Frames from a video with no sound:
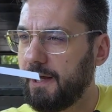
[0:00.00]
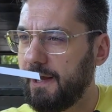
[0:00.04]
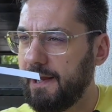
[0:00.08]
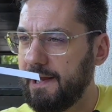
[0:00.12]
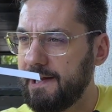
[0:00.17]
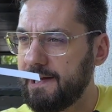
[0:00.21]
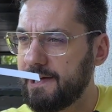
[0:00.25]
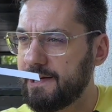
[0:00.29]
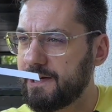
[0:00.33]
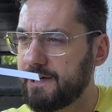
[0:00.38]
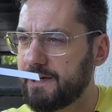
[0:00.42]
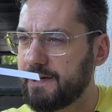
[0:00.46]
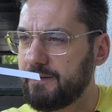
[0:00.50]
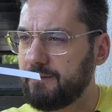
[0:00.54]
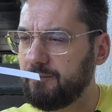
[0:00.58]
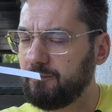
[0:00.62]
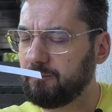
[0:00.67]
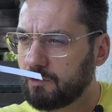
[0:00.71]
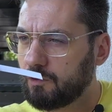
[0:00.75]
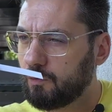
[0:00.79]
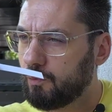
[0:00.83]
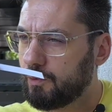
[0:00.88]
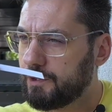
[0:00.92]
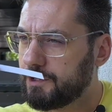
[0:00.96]
hair,
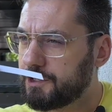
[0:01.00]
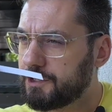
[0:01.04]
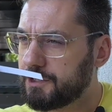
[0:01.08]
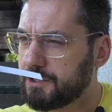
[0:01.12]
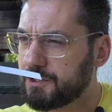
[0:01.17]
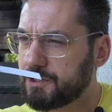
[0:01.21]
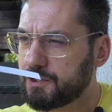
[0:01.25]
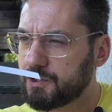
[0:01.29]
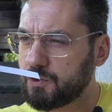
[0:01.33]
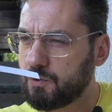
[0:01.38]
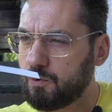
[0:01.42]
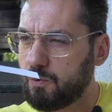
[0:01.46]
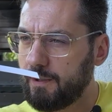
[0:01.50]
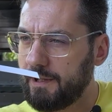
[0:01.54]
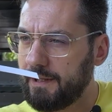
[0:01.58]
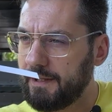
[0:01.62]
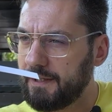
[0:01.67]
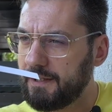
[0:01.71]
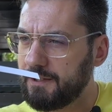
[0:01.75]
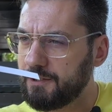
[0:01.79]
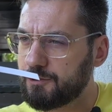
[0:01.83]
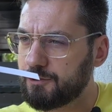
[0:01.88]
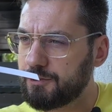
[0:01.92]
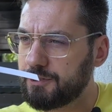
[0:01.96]
which is quite
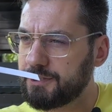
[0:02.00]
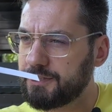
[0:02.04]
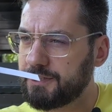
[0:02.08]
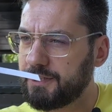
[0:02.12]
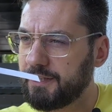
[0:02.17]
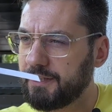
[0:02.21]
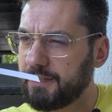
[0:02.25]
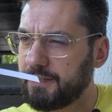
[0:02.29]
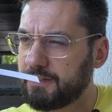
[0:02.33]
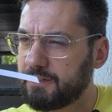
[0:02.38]
interesting.